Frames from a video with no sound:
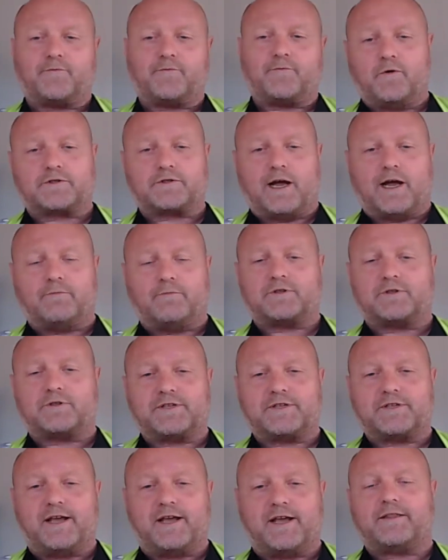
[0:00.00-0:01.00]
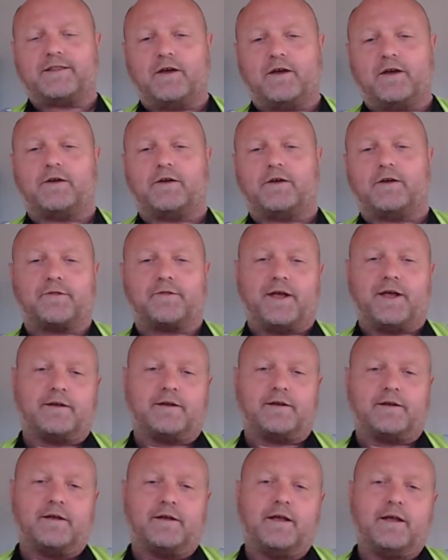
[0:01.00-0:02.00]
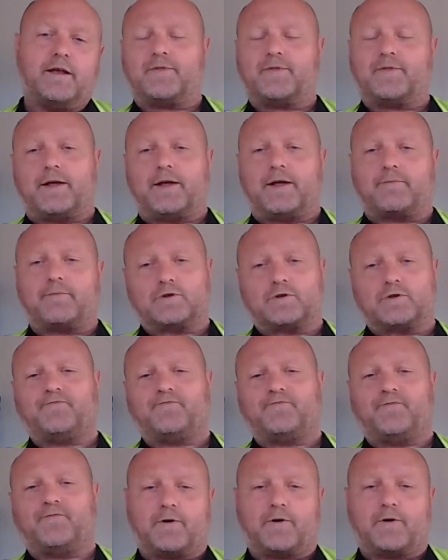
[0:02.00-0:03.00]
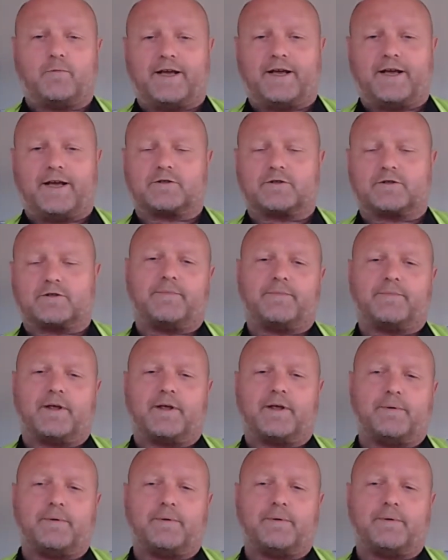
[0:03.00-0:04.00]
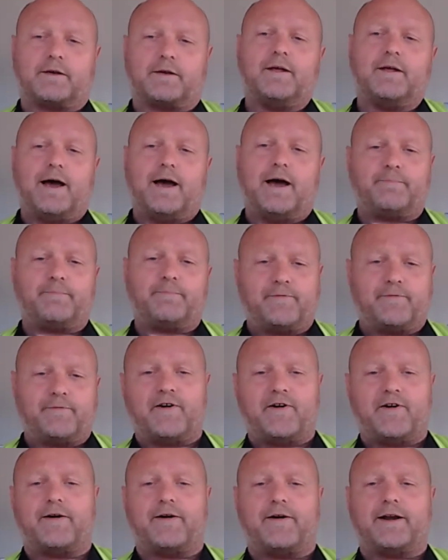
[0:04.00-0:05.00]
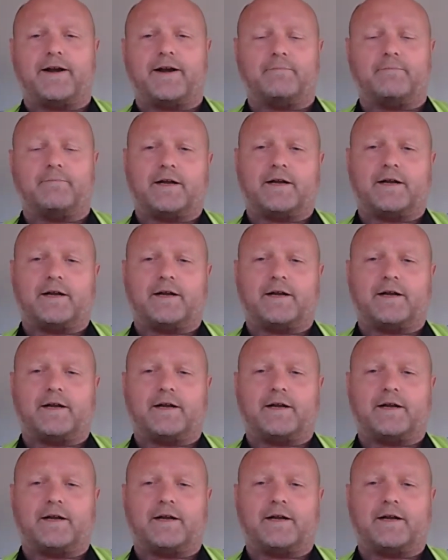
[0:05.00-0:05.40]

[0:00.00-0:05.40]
Of course, I would take the other thing if that was for a week or something, but I prefer animals.